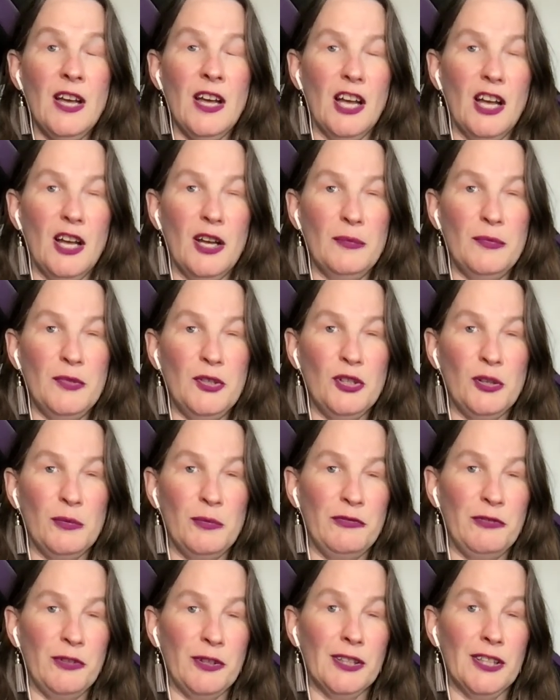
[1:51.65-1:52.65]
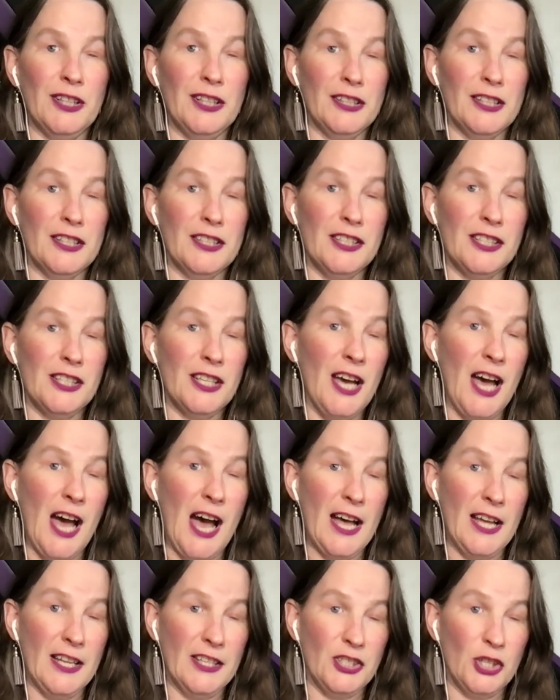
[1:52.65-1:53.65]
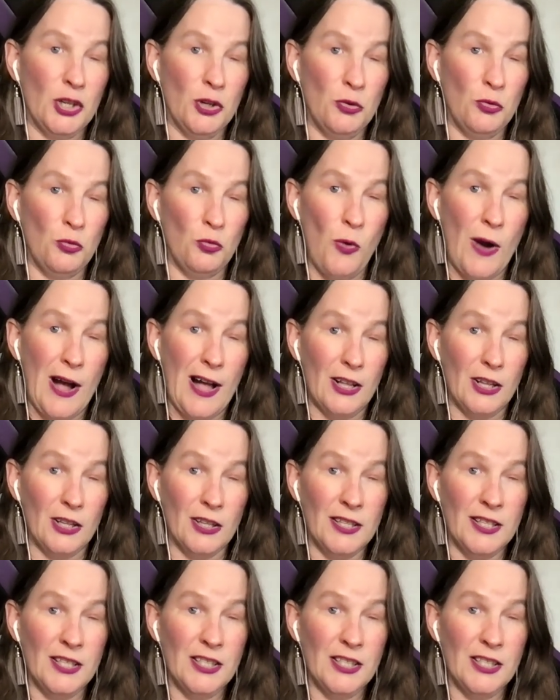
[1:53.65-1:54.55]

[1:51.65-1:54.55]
you could be feeling this as well.